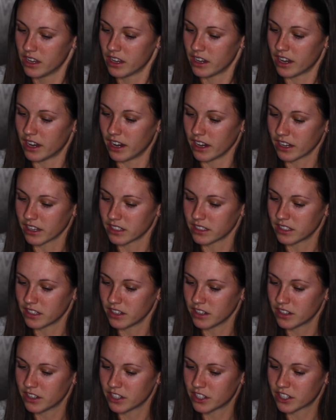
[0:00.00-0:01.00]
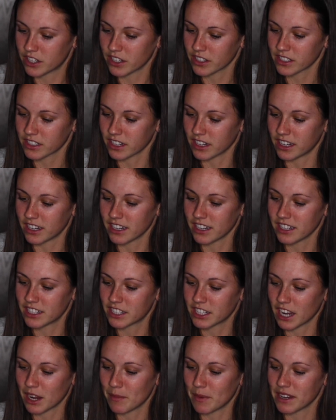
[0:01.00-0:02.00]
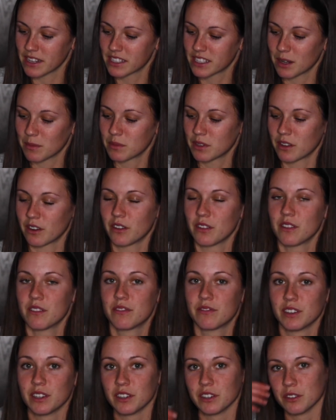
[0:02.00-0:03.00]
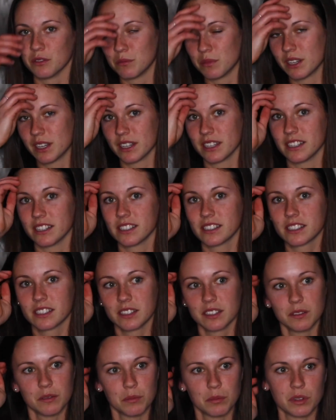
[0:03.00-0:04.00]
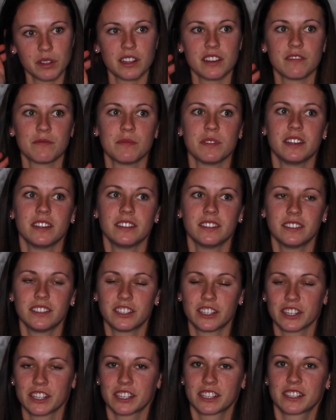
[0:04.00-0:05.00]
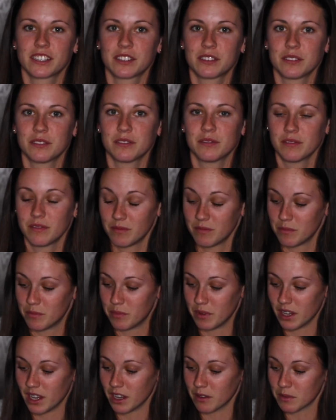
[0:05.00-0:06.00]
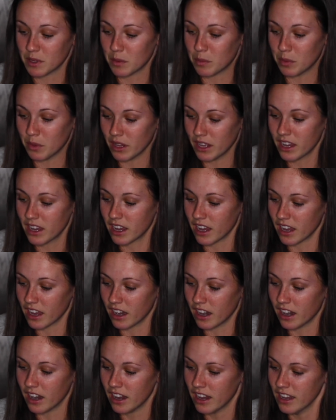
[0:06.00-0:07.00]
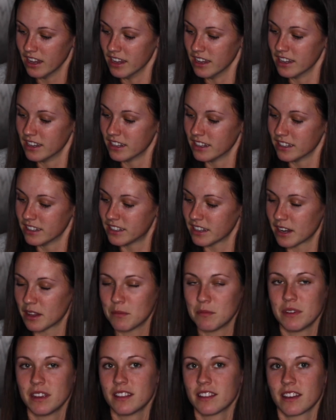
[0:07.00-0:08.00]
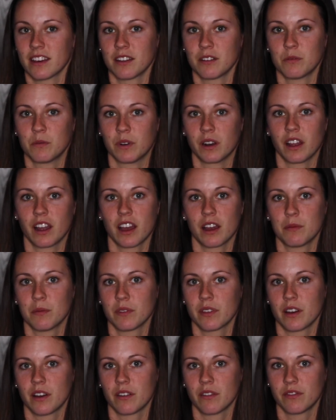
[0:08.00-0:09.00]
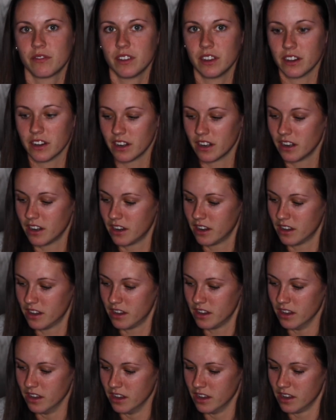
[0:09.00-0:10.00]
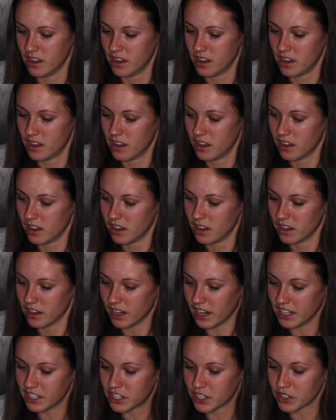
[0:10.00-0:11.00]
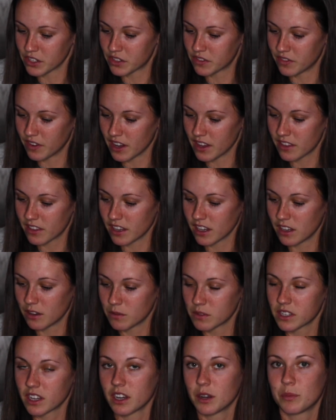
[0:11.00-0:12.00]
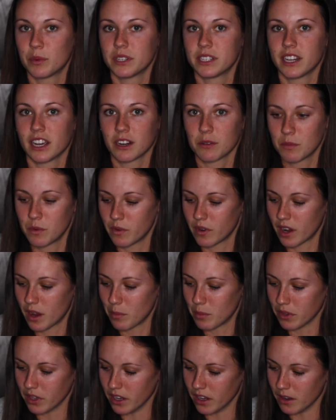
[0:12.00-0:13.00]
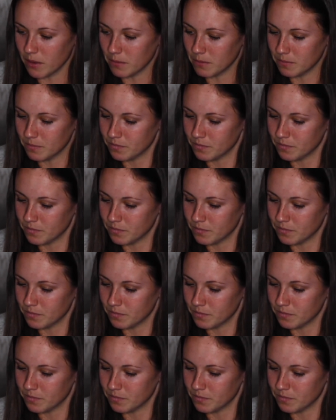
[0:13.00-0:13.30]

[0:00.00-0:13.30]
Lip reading: I continued to trust God each time I stepped out on the field because, believe me, just being able to play again didn't mean that it wouldn't come without fear. I chose faith that He was going to protect me when I played.